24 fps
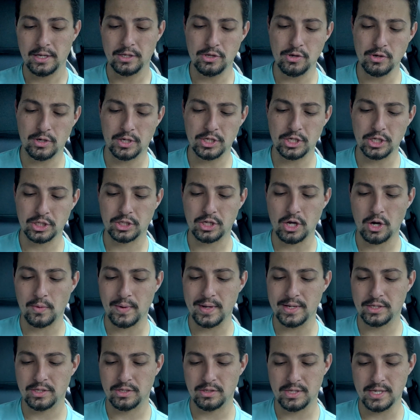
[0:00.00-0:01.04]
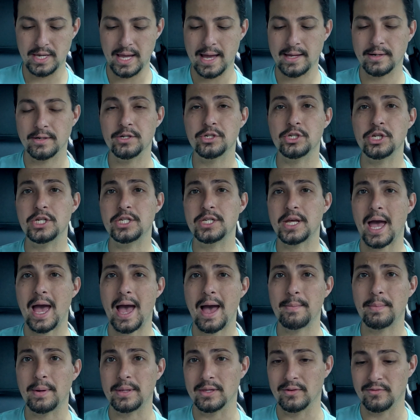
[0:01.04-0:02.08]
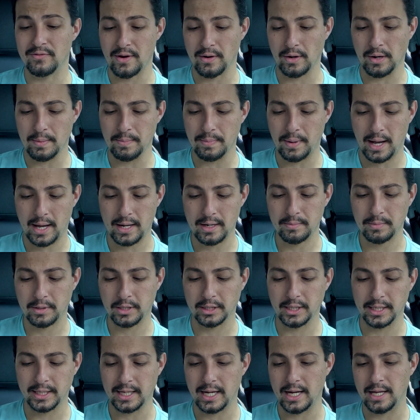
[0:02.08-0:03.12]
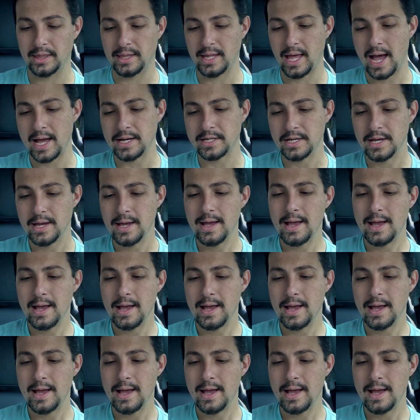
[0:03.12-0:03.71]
You can just go into the energy tab at the very bottom, click on that.